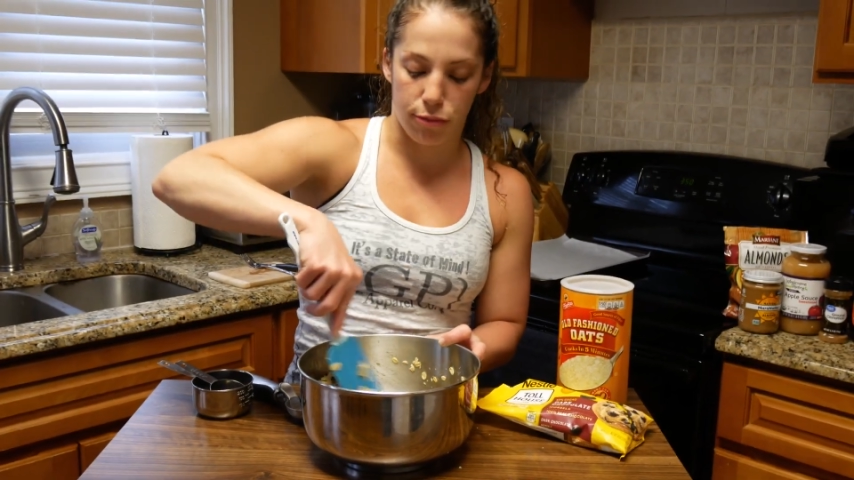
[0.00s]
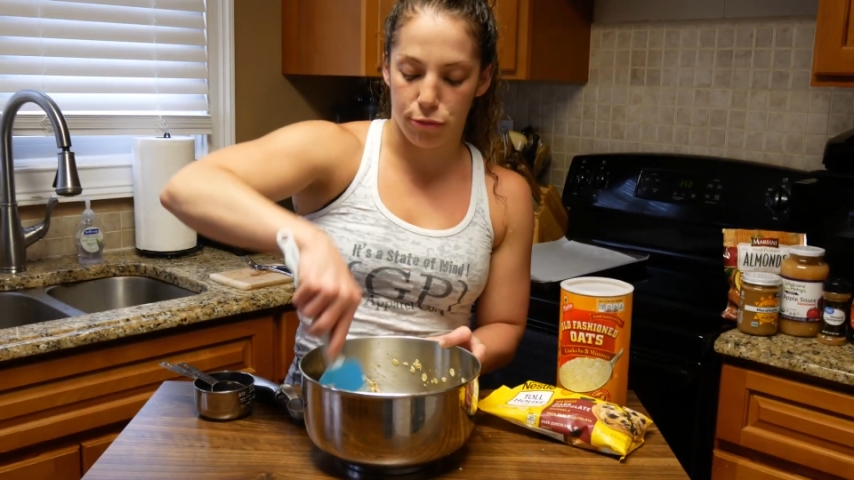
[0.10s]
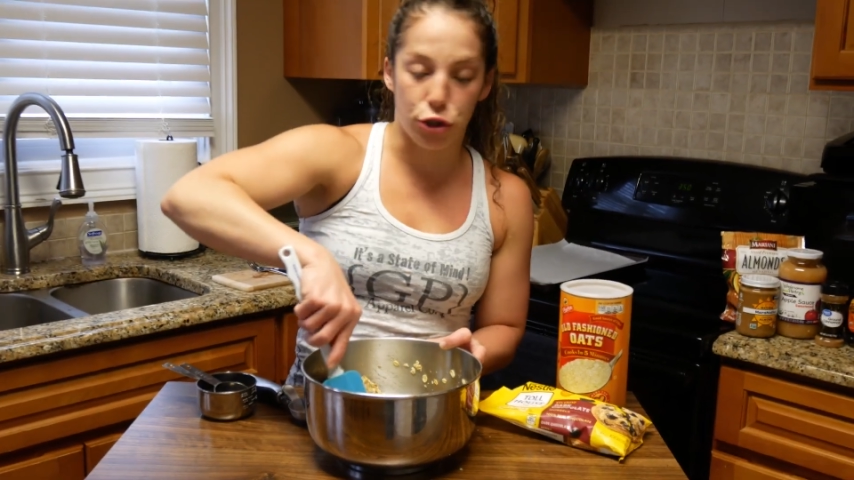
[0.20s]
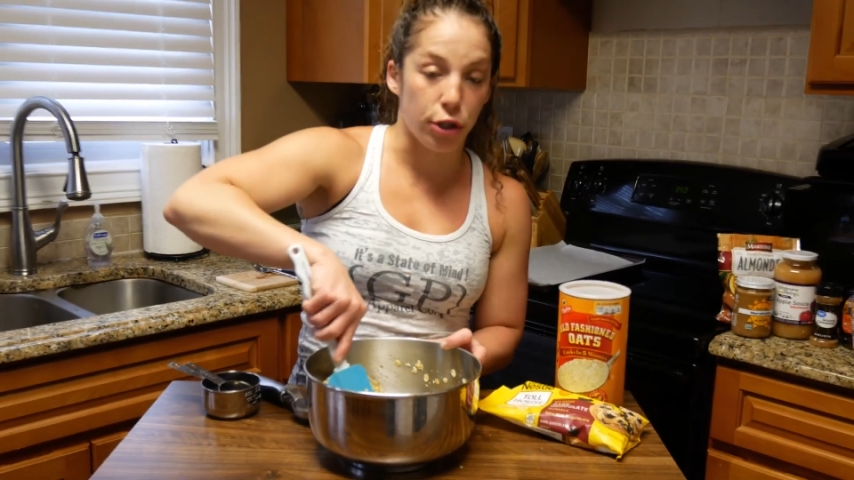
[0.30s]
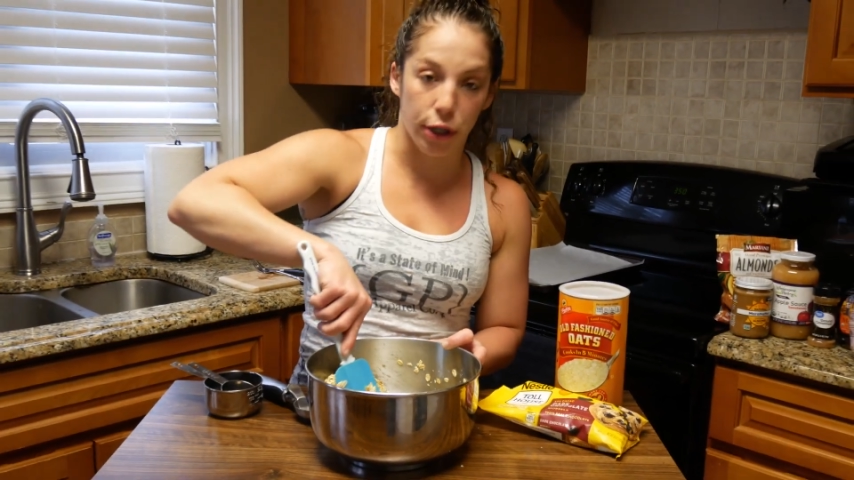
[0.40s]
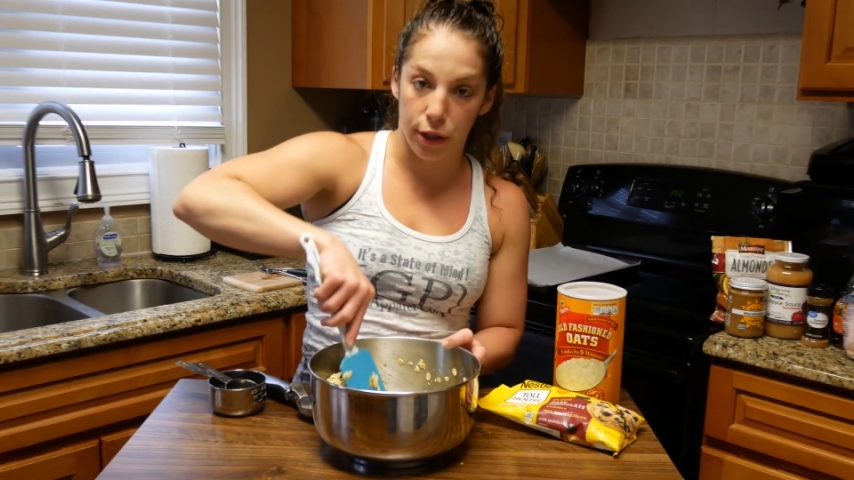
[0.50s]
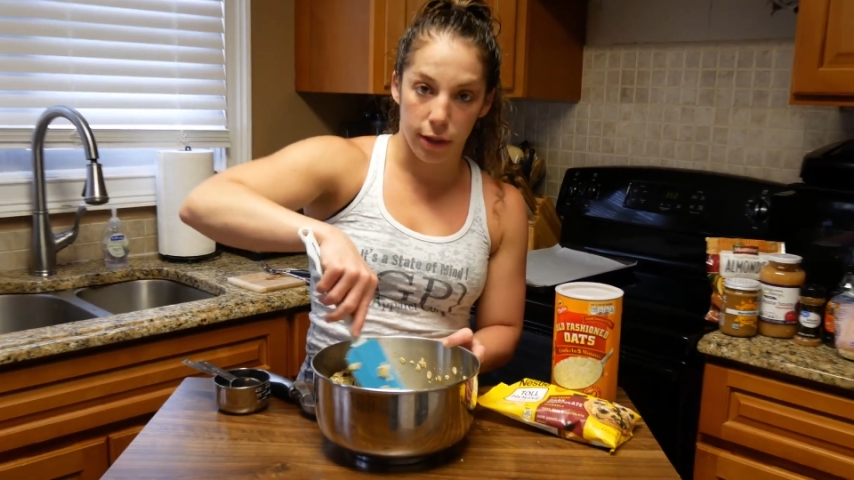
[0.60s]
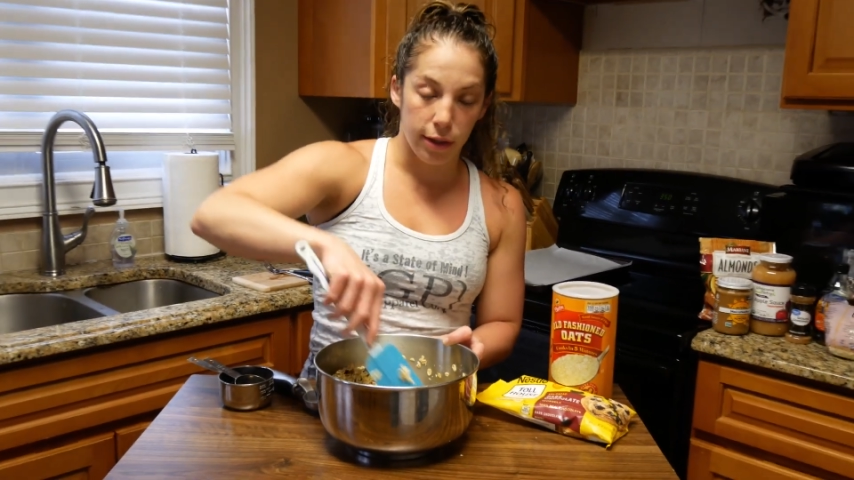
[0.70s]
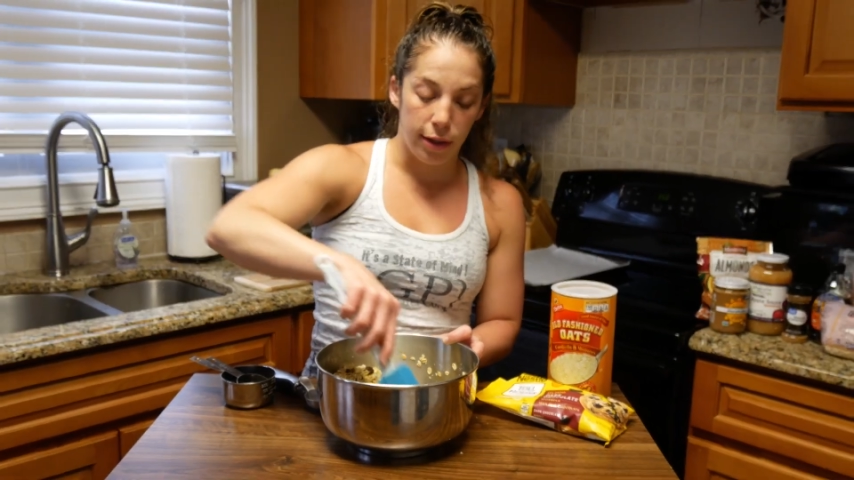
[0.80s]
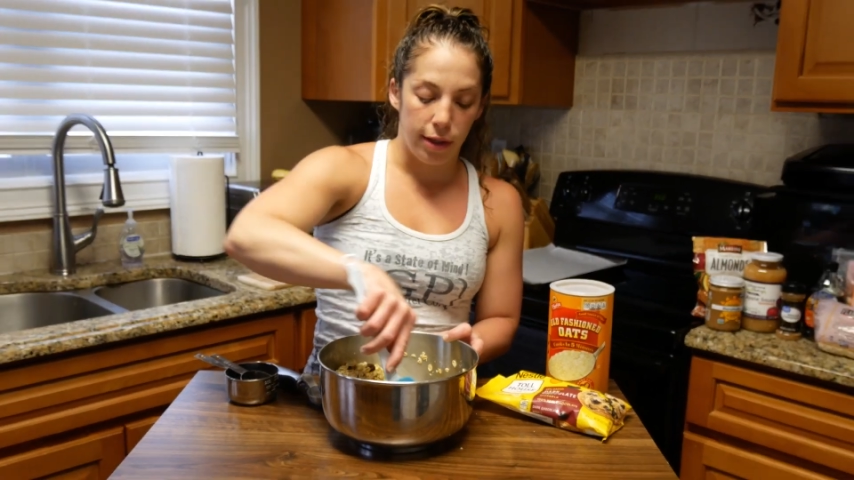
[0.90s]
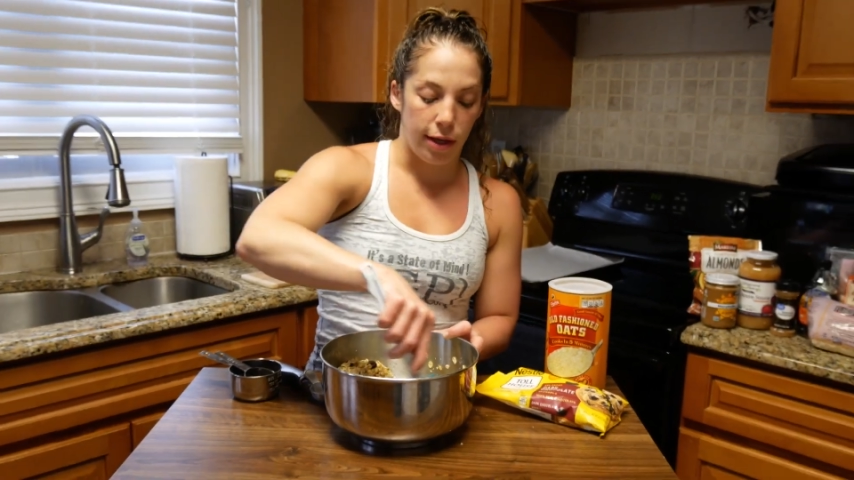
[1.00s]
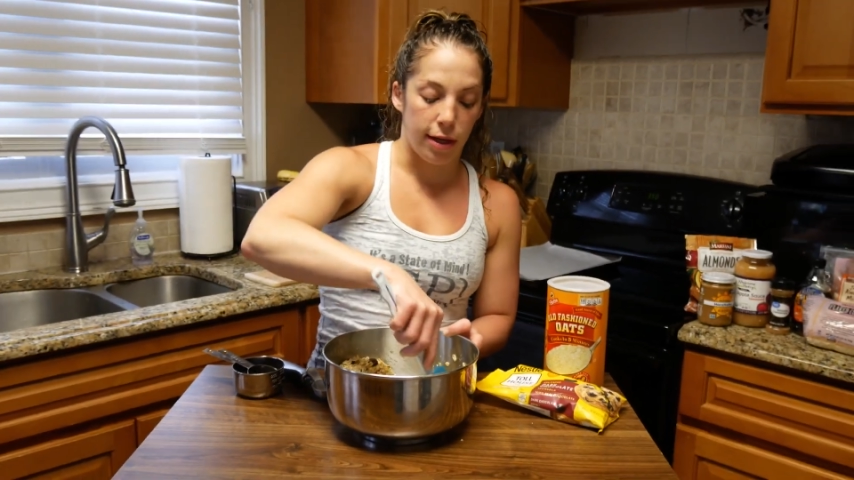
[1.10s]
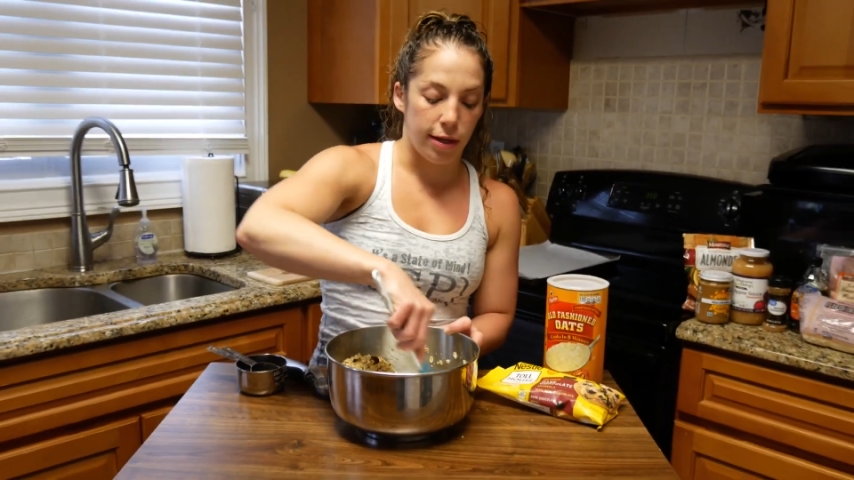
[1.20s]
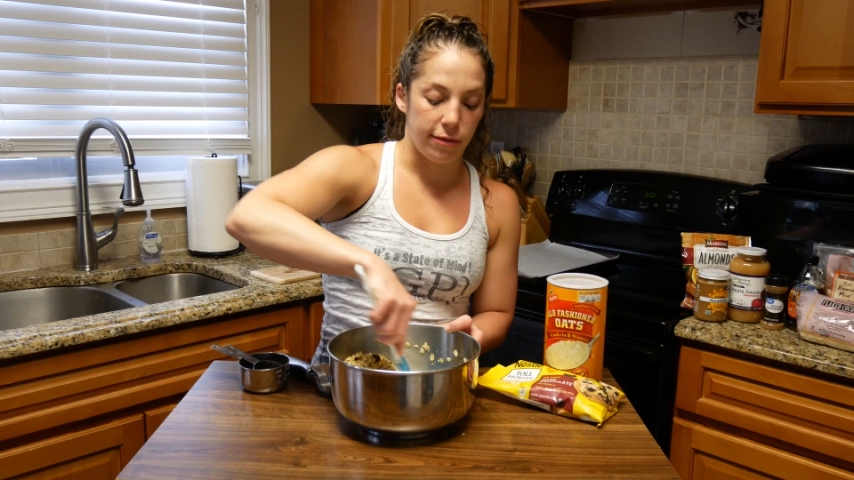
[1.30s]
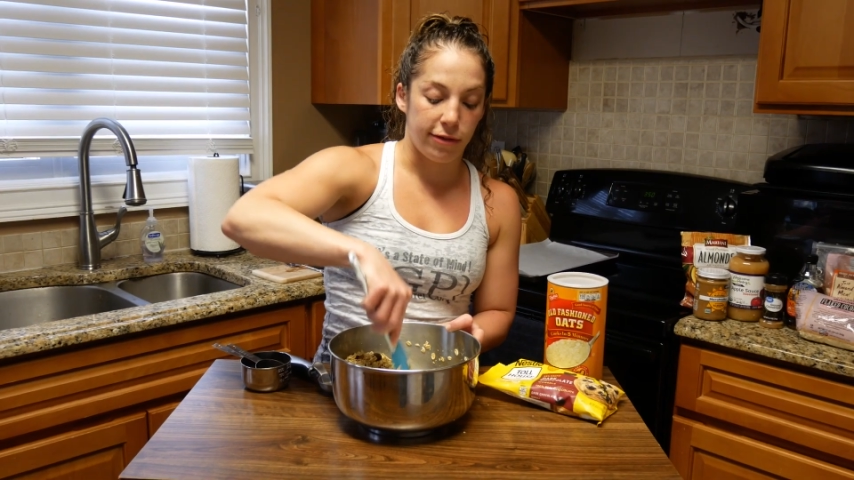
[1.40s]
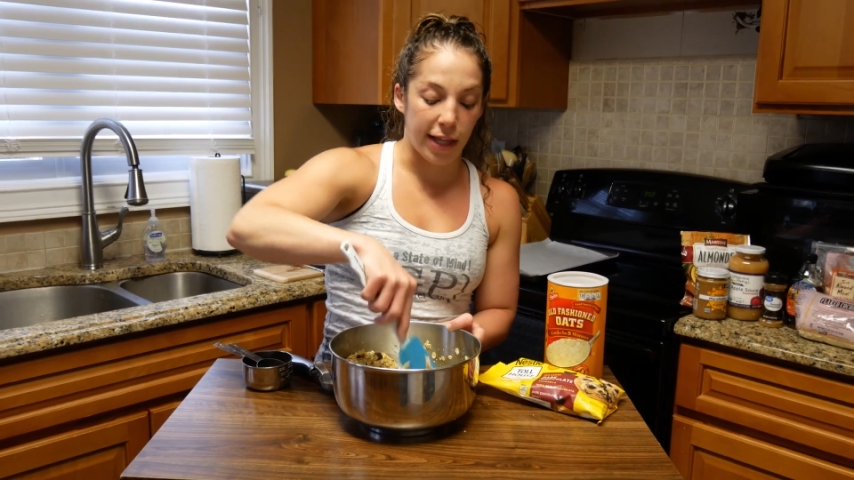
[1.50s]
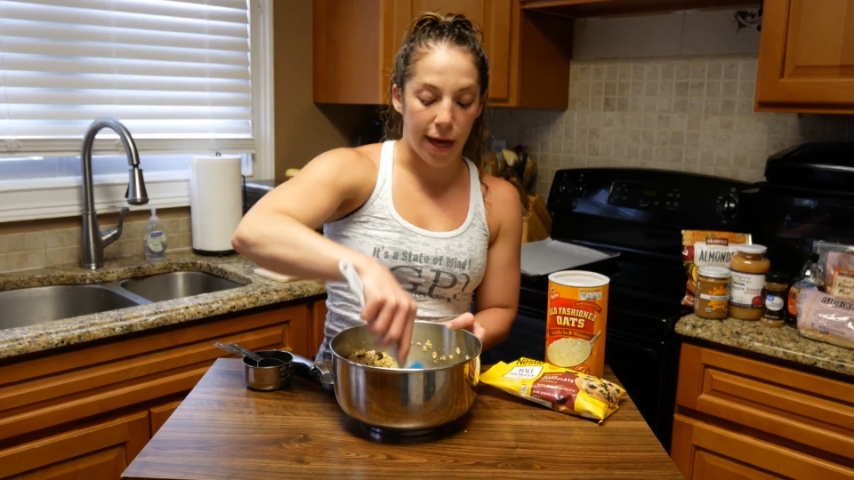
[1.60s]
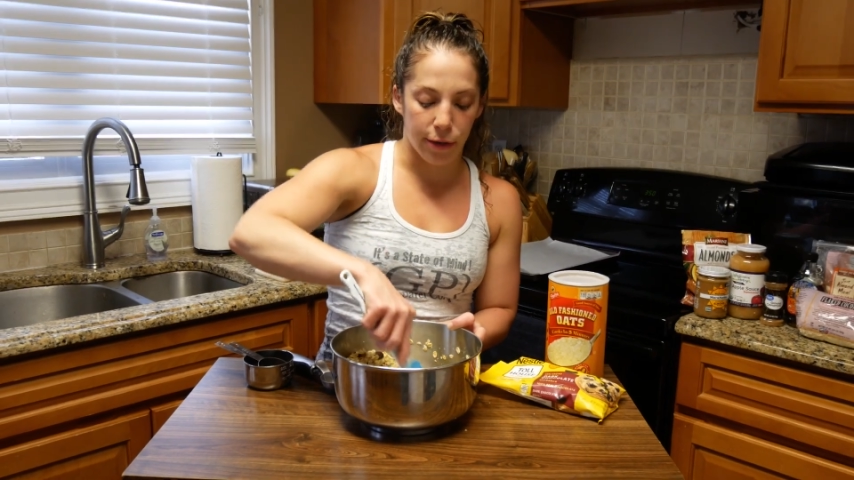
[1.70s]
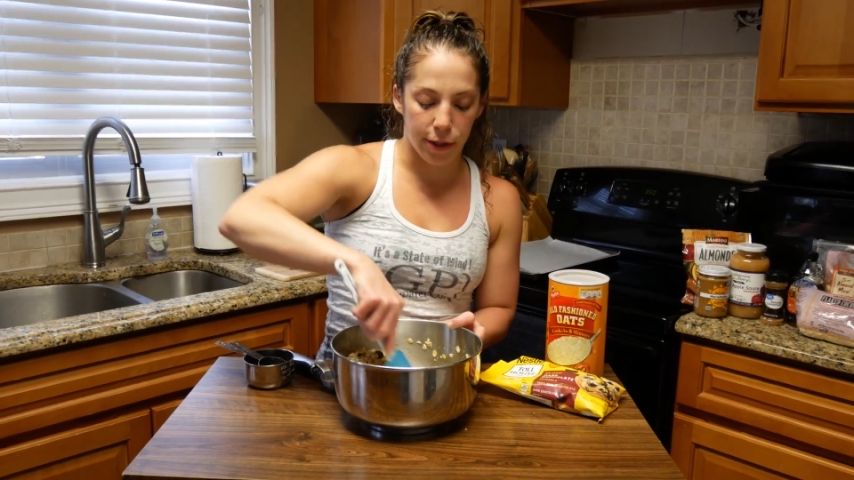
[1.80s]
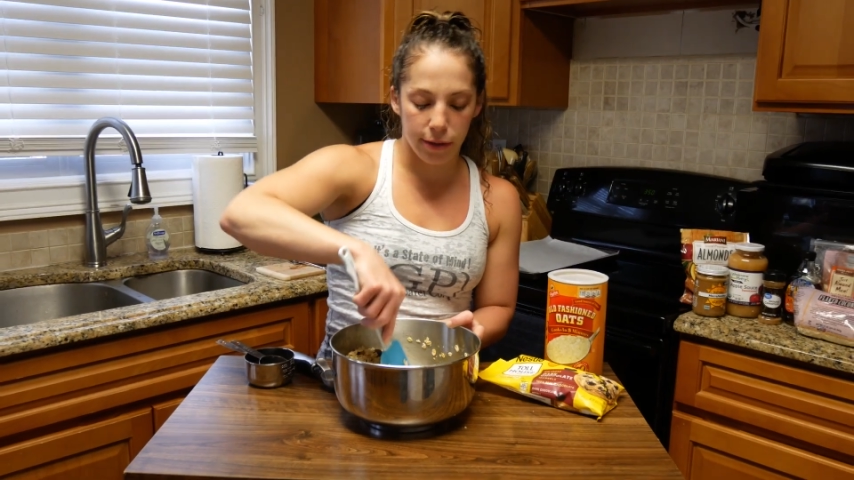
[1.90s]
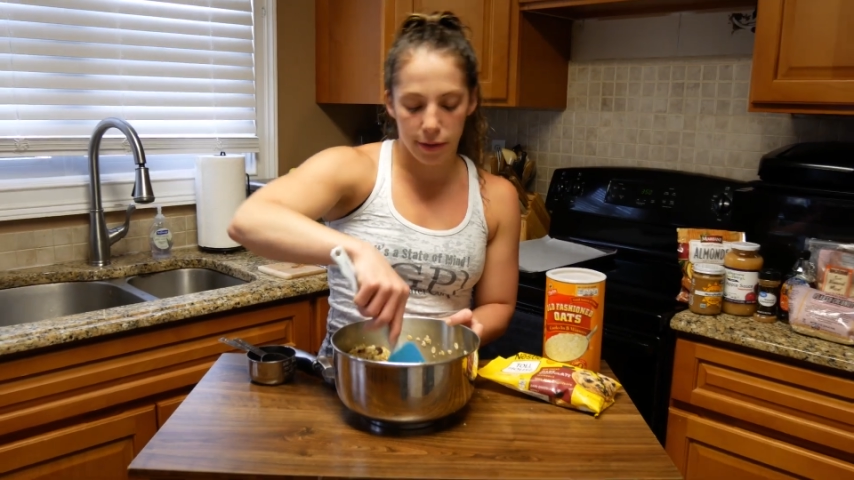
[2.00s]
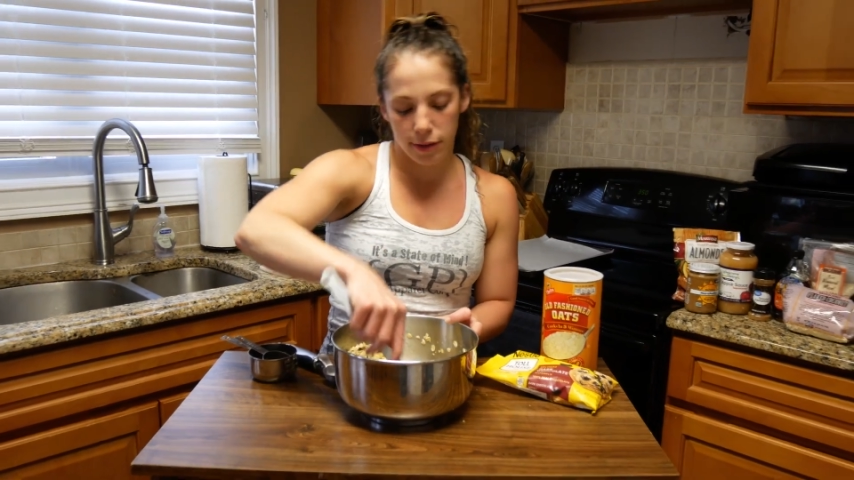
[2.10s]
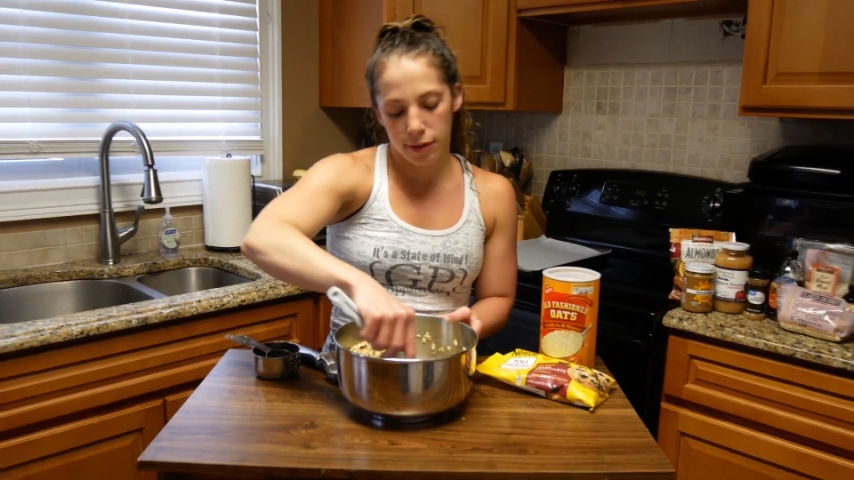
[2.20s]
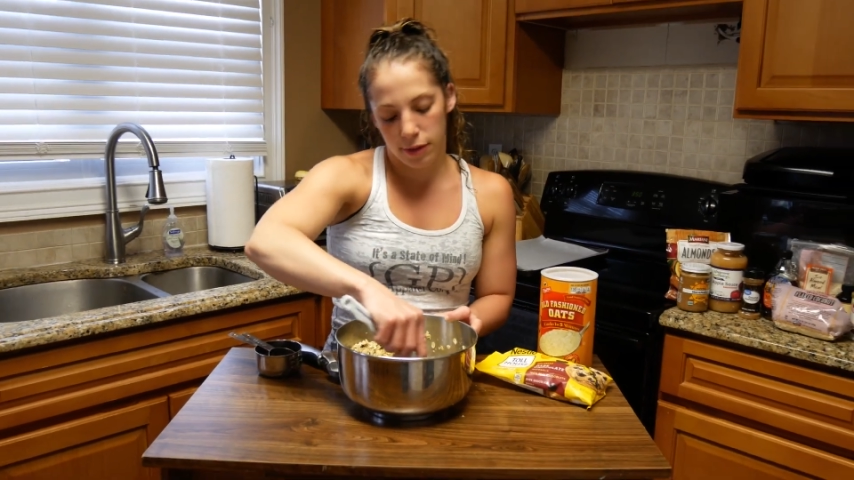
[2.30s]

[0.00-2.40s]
sugar and flour.